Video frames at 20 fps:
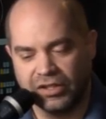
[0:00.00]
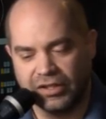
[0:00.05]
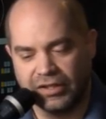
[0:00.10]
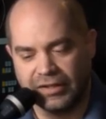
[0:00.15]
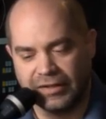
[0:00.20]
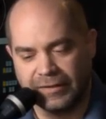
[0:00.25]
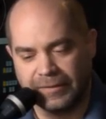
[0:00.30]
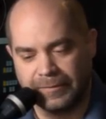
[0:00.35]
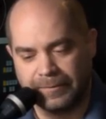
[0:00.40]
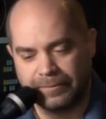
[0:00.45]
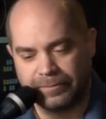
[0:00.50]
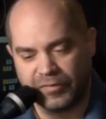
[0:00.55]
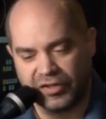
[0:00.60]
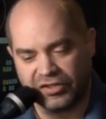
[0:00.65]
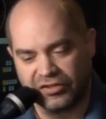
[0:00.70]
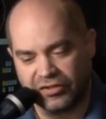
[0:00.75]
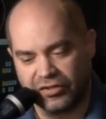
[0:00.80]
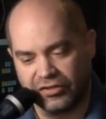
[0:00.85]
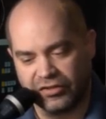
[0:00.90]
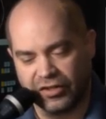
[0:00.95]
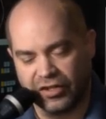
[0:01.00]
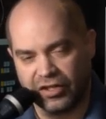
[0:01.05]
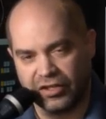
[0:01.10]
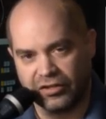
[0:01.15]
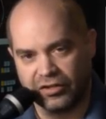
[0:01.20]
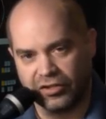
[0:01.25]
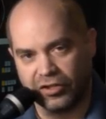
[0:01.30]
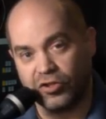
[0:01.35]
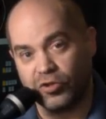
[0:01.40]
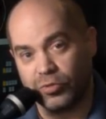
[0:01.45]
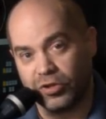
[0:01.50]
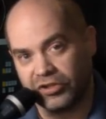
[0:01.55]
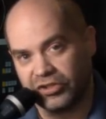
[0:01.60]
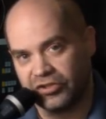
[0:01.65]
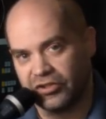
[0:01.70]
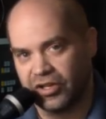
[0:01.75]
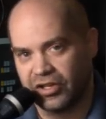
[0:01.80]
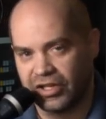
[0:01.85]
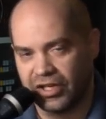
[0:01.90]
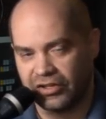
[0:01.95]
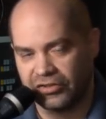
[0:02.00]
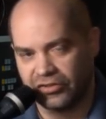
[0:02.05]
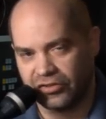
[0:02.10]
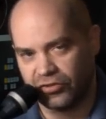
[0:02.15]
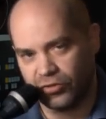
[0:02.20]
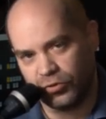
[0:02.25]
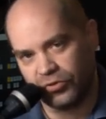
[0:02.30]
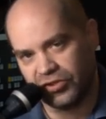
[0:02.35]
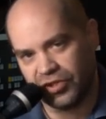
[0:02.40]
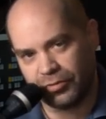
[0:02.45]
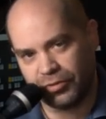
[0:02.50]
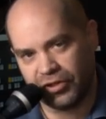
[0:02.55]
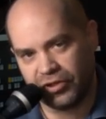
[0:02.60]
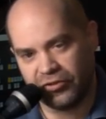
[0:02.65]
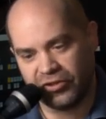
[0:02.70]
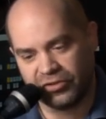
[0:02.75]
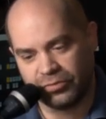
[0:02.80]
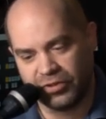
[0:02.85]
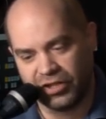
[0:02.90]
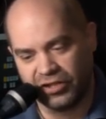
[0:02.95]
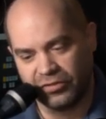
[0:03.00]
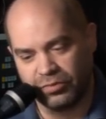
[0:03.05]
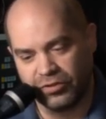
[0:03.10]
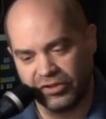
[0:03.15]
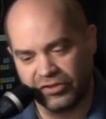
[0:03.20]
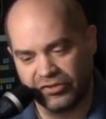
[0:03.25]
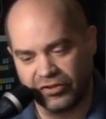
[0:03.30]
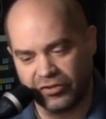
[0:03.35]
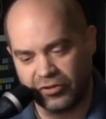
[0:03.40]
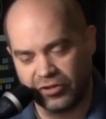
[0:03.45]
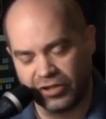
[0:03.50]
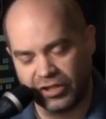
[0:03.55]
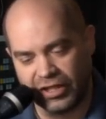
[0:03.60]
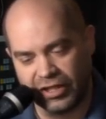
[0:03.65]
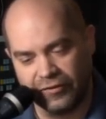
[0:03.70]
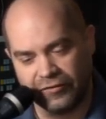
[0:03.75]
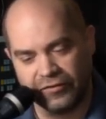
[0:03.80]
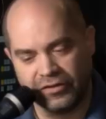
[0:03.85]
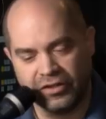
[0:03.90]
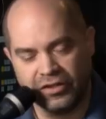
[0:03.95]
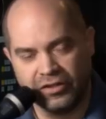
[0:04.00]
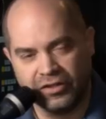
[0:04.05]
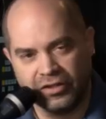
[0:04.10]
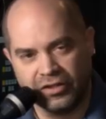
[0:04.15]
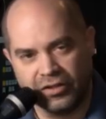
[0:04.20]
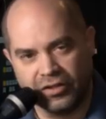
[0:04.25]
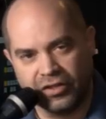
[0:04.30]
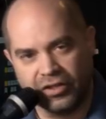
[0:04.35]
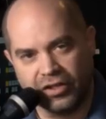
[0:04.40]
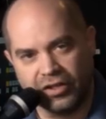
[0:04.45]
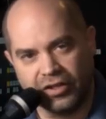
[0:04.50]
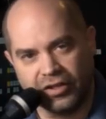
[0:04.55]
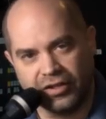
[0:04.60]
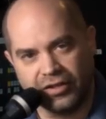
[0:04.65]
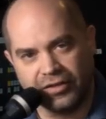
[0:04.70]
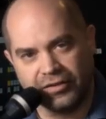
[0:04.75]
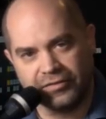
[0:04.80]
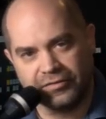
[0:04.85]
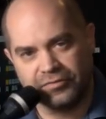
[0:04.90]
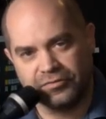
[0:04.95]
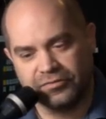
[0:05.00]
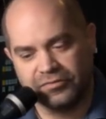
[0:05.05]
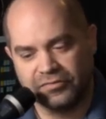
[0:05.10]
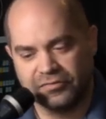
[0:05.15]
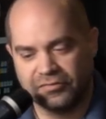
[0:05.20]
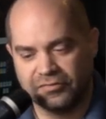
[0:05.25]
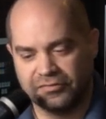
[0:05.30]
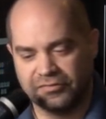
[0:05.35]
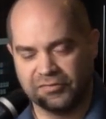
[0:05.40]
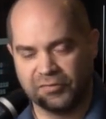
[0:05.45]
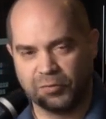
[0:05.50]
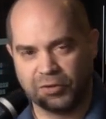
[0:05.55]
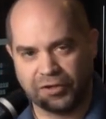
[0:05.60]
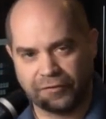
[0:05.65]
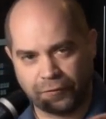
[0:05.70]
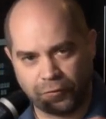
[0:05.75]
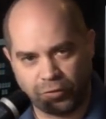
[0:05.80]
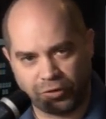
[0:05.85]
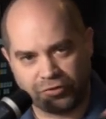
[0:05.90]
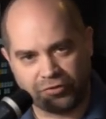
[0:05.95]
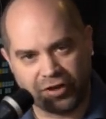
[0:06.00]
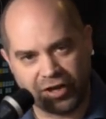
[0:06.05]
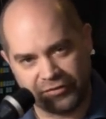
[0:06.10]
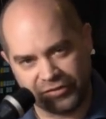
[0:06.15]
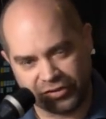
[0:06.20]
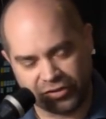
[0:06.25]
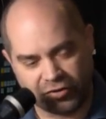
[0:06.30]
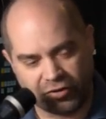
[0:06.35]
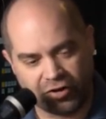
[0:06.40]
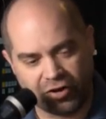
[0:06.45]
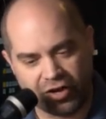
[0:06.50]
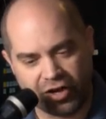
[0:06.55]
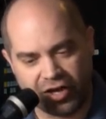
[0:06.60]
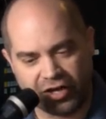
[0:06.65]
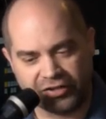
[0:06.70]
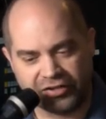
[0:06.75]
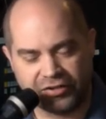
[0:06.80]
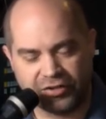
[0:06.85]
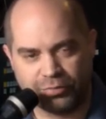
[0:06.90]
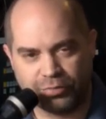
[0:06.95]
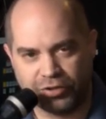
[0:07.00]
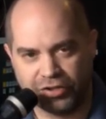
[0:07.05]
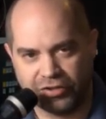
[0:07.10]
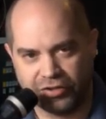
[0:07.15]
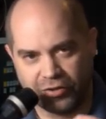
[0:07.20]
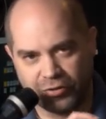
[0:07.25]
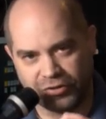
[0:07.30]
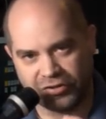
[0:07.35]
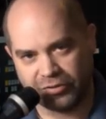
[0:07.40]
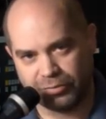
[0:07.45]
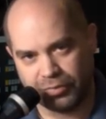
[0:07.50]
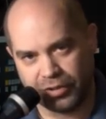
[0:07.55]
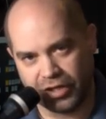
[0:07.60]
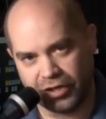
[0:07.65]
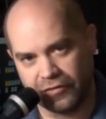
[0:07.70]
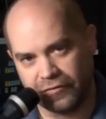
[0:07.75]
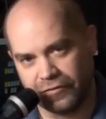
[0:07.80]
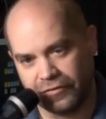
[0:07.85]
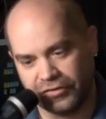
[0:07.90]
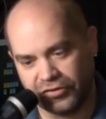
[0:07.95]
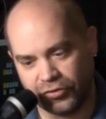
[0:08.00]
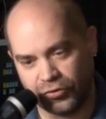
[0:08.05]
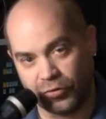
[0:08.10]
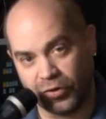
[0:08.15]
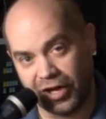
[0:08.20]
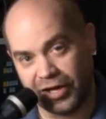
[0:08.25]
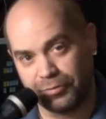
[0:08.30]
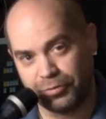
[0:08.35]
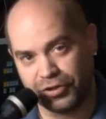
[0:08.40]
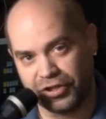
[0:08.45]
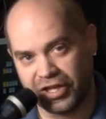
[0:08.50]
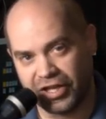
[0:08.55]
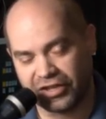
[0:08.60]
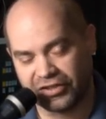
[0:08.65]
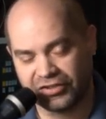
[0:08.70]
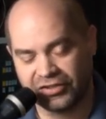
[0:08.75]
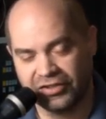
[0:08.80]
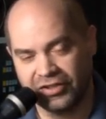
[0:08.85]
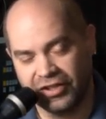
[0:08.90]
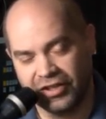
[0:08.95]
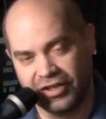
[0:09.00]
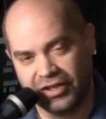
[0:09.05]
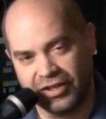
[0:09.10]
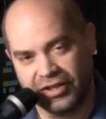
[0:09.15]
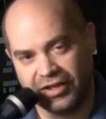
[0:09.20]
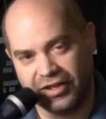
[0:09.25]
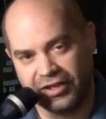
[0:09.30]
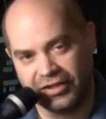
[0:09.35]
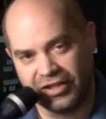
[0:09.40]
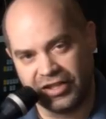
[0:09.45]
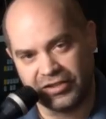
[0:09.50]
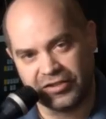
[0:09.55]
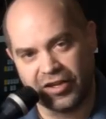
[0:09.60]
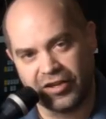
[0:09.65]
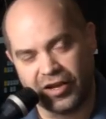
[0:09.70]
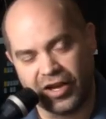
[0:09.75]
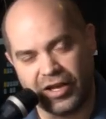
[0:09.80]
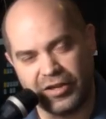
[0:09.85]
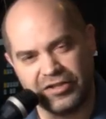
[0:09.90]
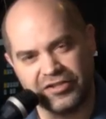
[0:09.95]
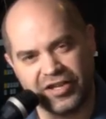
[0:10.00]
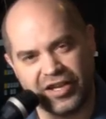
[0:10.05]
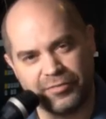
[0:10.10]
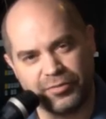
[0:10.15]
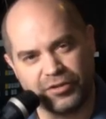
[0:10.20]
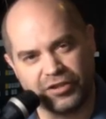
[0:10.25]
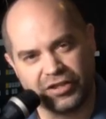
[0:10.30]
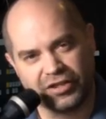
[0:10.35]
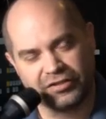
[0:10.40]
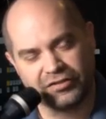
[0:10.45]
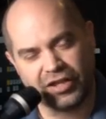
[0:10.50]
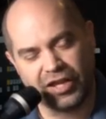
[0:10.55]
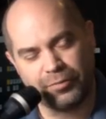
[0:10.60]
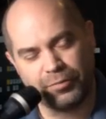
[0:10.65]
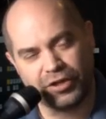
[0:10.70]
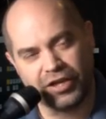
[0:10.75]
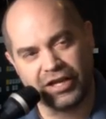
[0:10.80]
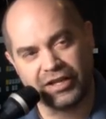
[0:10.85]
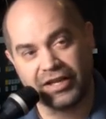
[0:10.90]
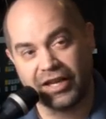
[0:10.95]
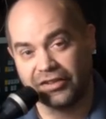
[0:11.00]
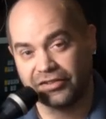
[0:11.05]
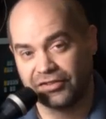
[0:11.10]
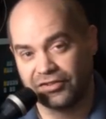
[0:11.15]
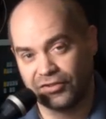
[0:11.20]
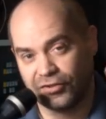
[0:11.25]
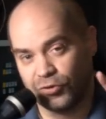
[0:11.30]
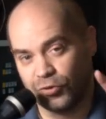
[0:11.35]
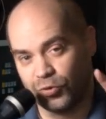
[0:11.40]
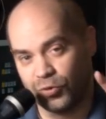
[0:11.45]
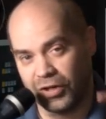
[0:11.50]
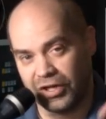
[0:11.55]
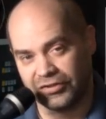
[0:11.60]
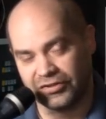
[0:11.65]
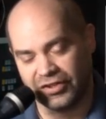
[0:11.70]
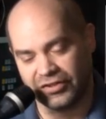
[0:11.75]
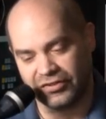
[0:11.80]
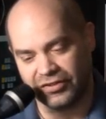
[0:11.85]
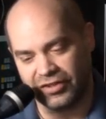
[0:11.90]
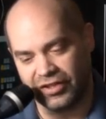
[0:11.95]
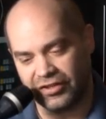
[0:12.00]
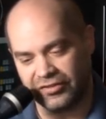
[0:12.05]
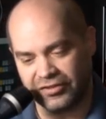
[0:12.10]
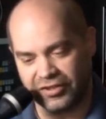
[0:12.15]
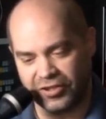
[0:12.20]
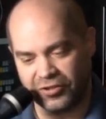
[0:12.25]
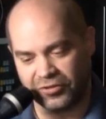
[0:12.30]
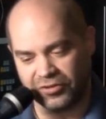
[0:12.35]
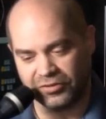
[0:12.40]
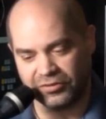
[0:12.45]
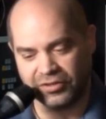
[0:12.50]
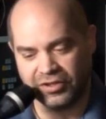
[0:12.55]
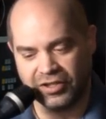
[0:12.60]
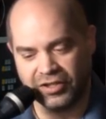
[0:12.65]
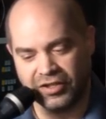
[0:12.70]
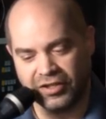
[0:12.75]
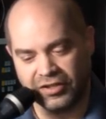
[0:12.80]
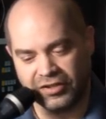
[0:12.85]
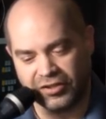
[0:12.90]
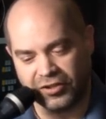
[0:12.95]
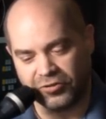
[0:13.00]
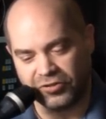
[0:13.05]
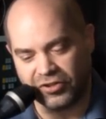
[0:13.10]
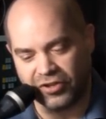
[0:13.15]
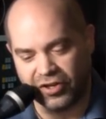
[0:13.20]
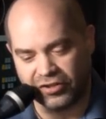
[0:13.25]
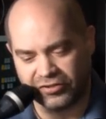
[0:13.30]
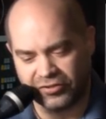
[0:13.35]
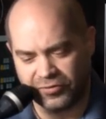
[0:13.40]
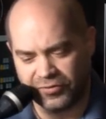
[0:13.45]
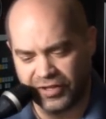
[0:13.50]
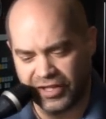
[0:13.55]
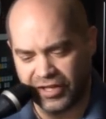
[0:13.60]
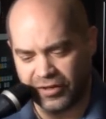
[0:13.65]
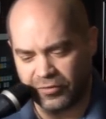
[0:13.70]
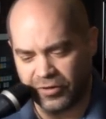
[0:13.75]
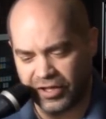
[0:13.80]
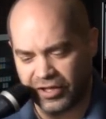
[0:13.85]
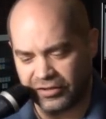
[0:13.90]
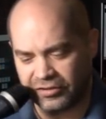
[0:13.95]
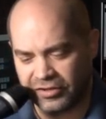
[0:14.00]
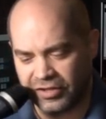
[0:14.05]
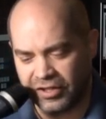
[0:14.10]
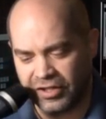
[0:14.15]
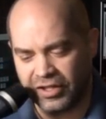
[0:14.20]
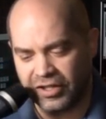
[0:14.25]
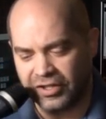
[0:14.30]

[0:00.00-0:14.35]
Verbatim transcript: Um, it's designed, the new multi-dock has two separate U S B inputs, so you can have, uh, with four drives across, you put those above two HyperDecks, and each each HyperDeck, HyperDeck has two S S Ds that you can you can talk to that way.